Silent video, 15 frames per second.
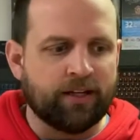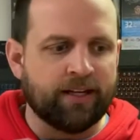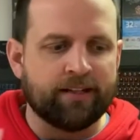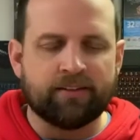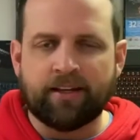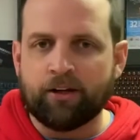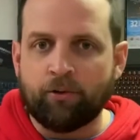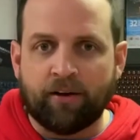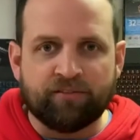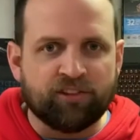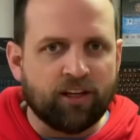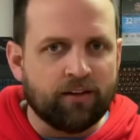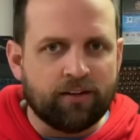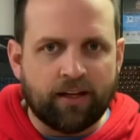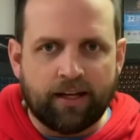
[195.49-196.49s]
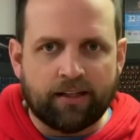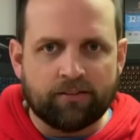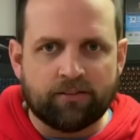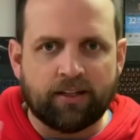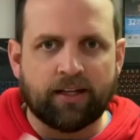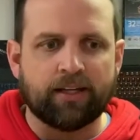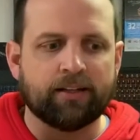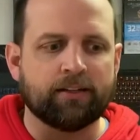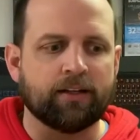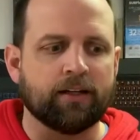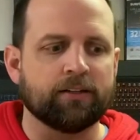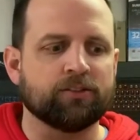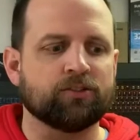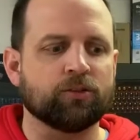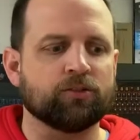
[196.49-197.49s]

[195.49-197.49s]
And you have 10 days to get it done.